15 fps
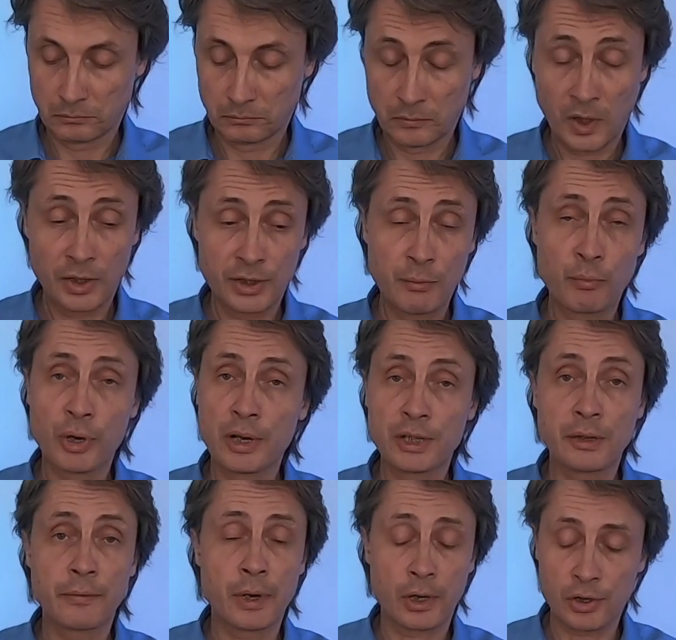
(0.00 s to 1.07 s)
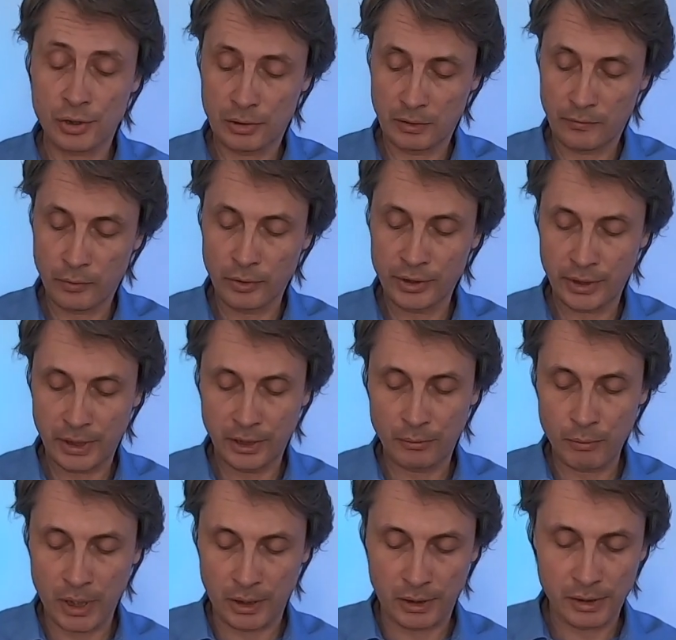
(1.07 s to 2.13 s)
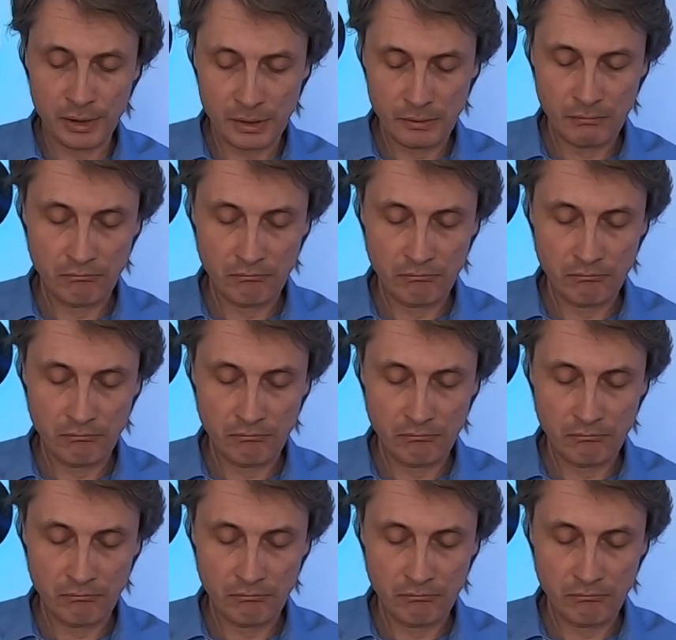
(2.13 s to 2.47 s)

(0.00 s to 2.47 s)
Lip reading: It's impressive actually, 48 minutes.